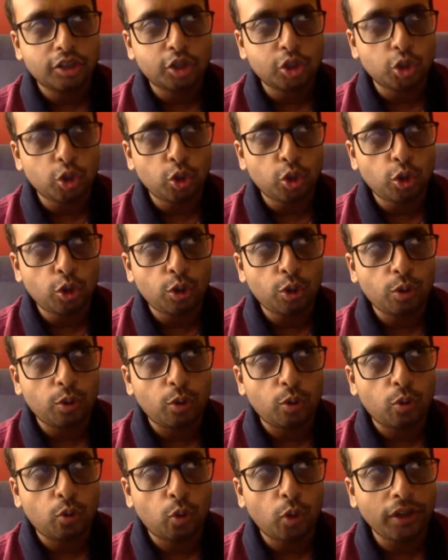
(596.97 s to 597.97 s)
so
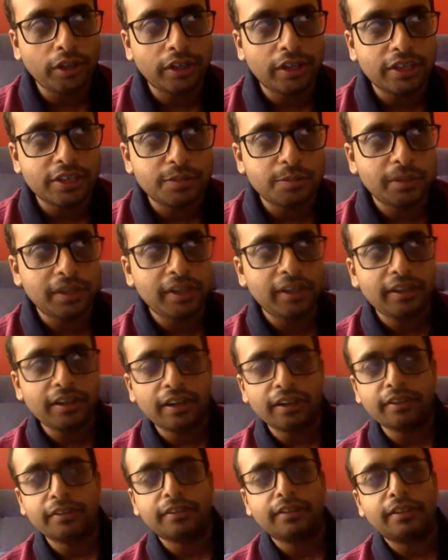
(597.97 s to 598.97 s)
what
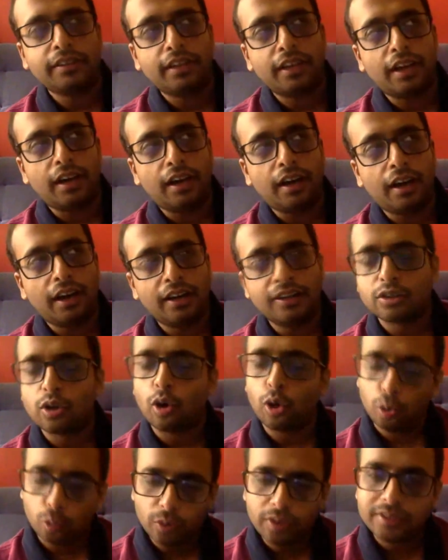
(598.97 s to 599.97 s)
Kashmiriyat has
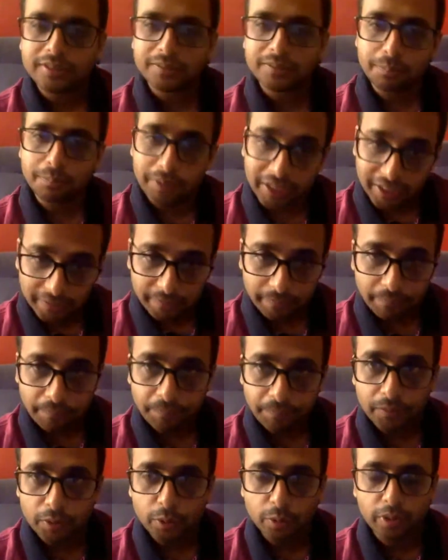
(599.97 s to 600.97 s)
always been,
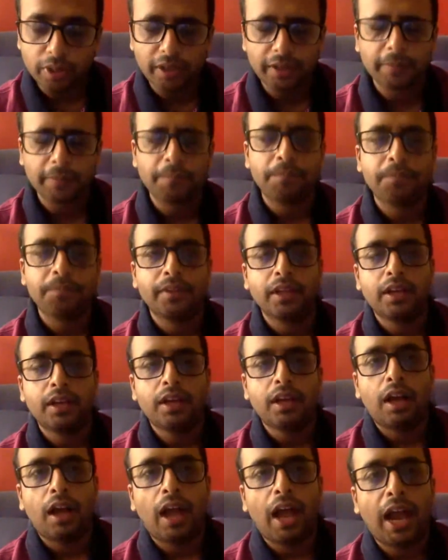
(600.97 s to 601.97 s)
okay,
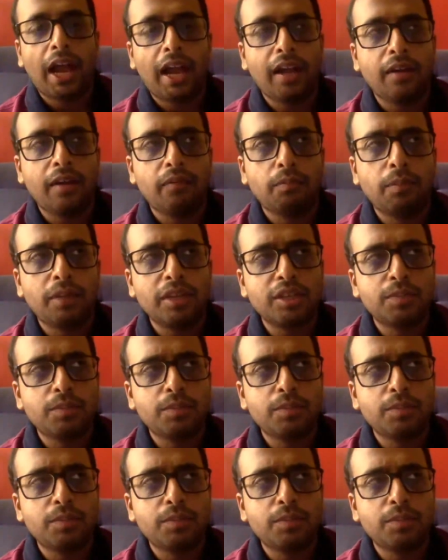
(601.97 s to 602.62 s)
and much